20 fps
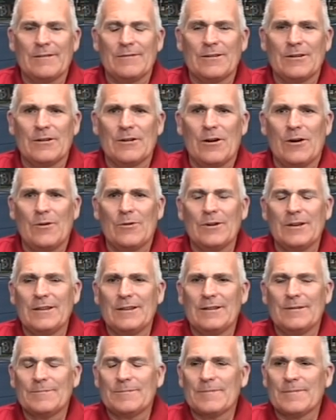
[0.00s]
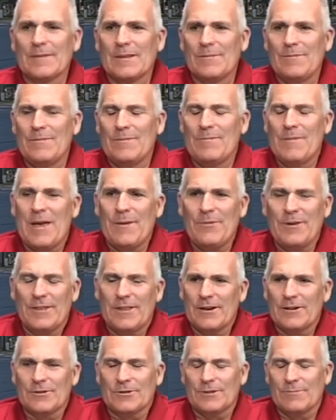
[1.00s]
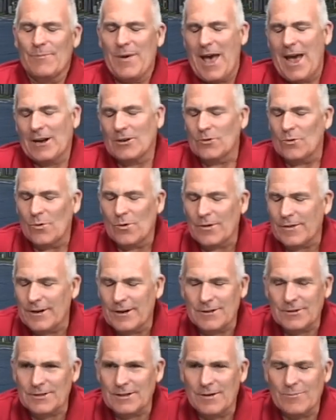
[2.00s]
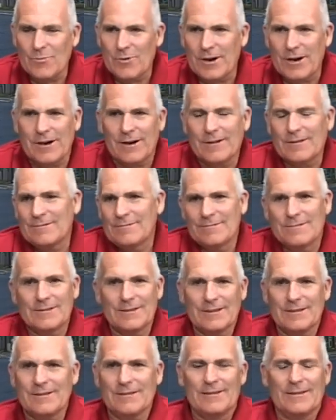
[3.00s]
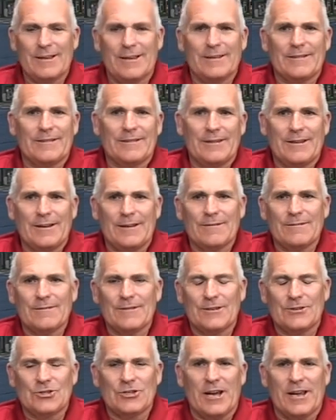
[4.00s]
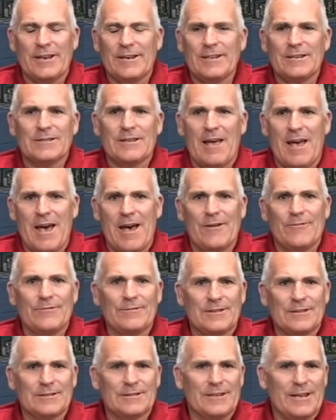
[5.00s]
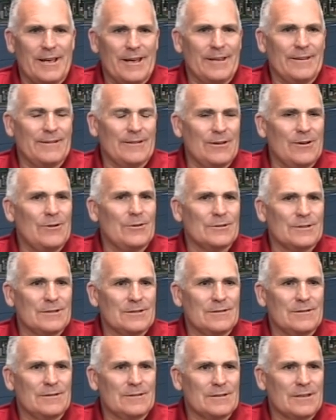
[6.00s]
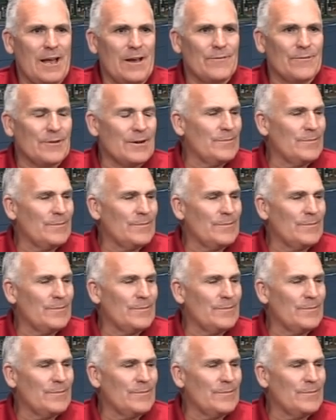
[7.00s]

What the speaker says: You know, maybe there's a back door there somewhere that the Chinese have to say, you know, it's time for